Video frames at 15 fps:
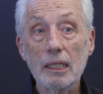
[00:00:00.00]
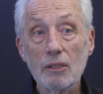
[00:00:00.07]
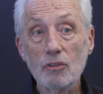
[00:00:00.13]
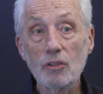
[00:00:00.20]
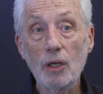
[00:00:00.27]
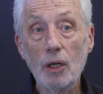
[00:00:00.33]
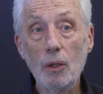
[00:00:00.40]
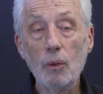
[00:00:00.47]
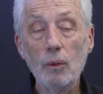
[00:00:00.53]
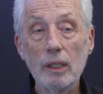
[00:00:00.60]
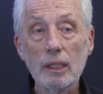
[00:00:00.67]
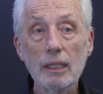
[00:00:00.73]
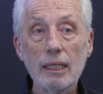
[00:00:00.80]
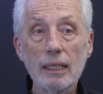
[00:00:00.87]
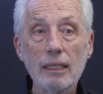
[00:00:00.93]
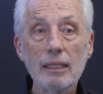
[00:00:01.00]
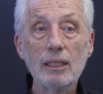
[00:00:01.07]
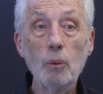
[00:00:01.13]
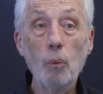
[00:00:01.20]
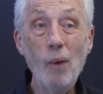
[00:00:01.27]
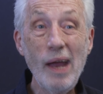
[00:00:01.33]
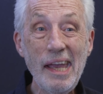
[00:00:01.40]
So
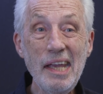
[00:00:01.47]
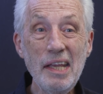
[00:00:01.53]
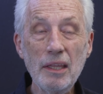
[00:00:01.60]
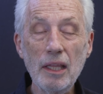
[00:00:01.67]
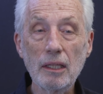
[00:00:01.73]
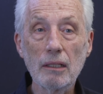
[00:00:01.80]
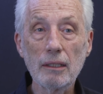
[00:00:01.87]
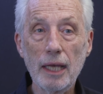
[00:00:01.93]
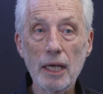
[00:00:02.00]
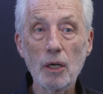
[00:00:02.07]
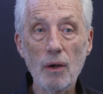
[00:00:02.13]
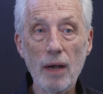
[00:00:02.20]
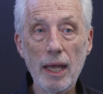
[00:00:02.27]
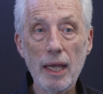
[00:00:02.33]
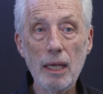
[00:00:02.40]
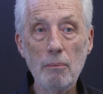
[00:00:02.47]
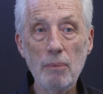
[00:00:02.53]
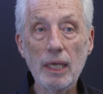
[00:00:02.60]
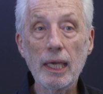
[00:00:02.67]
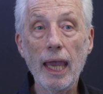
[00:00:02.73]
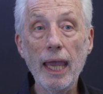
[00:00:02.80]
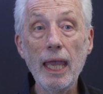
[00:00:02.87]
the way that the letter A
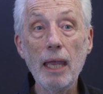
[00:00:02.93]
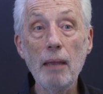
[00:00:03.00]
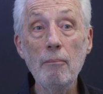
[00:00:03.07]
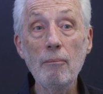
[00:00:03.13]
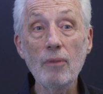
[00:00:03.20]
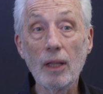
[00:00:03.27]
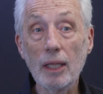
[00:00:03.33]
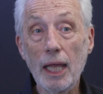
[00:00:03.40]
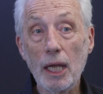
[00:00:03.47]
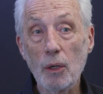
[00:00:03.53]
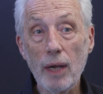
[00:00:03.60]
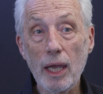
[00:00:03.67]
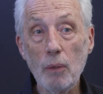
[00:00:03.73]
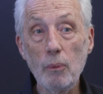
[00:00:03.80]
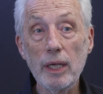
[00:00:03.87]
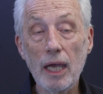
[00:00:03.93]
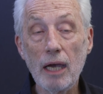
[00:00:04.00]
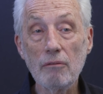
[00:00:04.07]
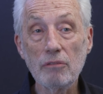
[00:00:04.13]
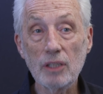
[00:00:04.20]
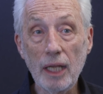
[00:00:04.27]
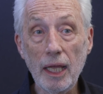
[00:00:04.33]
became the letter A we
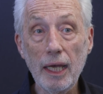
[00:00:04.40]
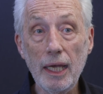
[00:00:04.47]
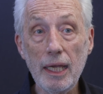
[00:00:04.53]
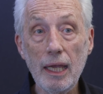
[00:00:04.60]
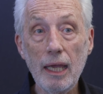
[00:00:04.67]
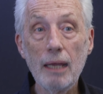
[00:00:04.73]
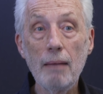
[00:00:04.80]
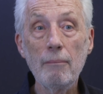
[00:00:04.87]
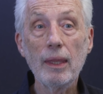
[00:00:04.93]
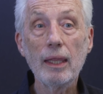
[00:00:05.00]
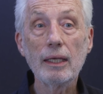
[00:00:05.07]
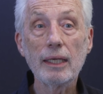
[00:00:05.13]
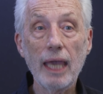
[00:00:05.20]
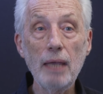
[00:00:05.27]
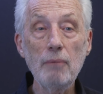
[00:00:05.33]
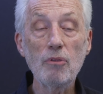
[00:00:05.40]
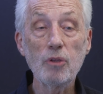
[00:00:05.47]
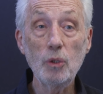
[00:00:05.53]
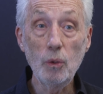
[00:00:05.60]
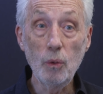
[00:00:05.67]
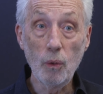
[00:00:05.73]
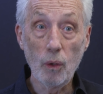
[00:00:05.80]
have today came
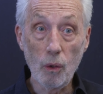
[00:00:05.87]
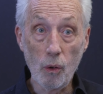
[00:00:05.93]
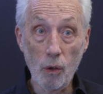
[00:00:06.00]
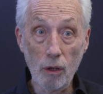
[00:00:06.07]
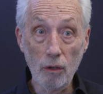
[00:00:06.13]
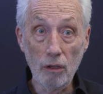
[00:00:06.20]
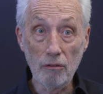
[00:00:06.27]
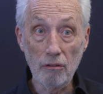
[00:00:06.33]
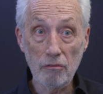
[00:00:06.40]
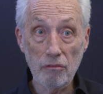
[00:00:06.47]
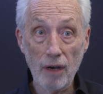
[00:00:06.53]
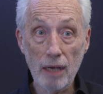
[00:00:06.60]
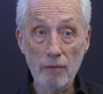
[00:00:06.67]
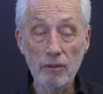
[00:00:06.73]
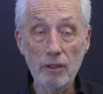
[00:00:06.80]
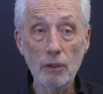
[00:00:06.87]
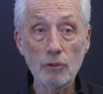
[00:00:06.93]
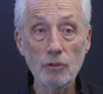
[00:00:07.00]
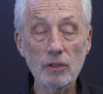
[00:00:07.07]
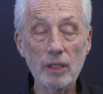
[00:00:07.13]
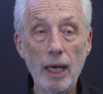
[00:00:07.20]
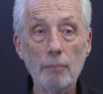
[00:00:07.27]
through all 5 of
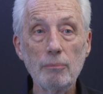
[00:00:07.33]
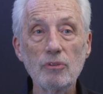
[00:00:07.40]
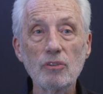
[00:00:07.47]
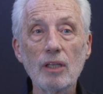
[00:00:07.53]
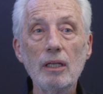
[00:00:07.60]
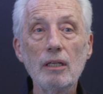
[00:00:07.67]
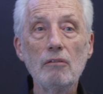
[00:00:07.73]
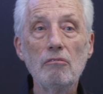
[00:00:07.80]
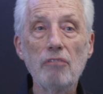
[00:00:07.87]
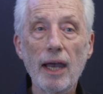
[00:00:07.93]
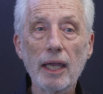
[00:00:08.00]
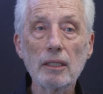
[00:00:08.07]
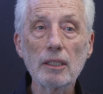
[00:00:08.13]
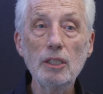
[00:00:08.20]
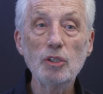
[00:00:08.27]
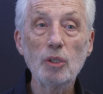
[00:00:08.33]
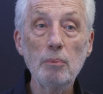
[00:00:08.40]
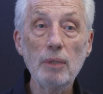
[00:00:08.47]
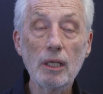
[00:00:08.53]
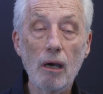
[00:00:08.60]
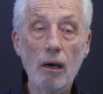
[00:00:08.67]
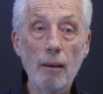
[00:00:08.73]
those steps, finally to
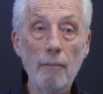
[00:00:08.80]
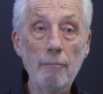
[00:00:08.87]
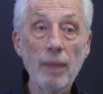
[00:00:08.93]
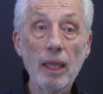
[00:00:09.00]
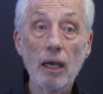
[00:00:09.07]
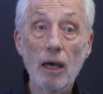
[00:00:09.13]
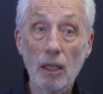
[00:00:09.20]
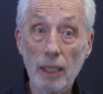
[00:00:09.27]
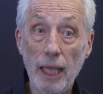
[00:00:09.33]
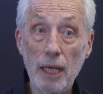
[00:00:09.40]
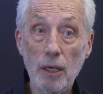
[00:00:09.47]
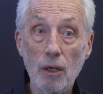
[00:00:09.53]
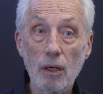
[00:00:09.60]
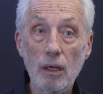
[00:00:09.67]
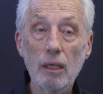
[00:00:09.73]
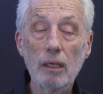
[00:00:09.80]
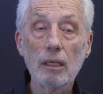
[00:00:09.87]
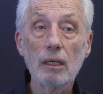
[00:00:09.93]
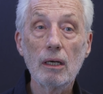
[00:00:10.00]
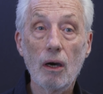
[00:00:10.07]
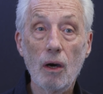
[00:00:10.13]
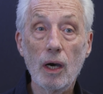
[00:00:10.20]
become a letter
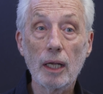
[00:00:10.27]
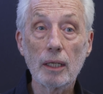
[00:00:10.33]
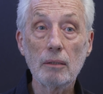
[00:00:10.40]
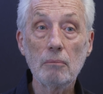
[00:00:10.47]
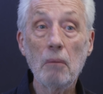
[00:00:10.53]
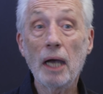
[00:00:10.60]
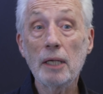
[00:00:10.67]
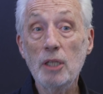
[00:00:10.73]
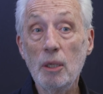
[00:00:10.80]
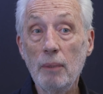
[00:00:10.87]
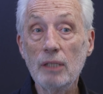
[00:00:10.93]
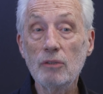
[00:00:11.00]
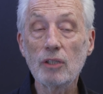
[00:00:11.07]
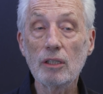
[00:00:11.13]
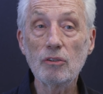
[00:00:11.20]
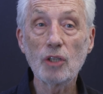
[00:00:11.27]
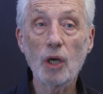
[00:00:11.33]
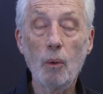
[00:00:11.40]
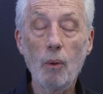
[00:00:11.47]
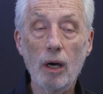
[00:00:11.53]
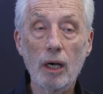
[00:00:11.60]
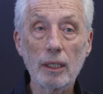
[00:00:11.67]
on monuments and
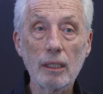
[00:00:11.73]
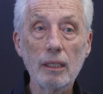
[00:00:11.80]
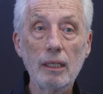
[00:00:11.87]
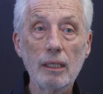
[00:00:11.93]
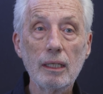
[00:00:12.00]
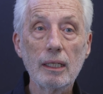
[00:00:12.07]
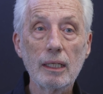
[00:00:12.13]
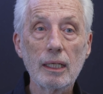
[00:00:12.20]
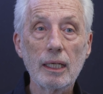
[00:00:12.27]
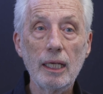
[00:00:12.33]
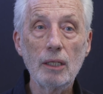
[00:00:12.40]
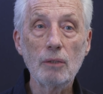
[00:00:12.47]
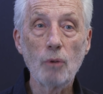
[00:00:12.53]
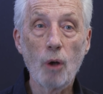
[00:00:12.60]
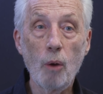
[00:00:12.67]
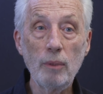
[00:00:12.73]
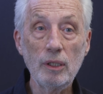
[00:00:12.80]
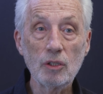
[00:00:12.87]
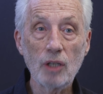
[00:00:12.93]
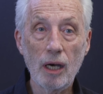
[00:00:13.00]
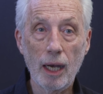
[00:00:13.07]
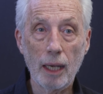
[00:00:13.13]
so on in Roman
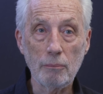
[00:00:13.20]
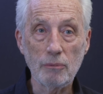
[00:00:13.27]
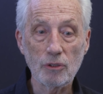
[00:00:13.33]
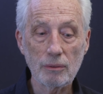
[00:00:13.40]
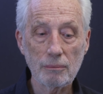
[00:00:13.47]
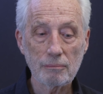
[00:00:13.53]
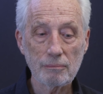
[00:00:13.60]
times.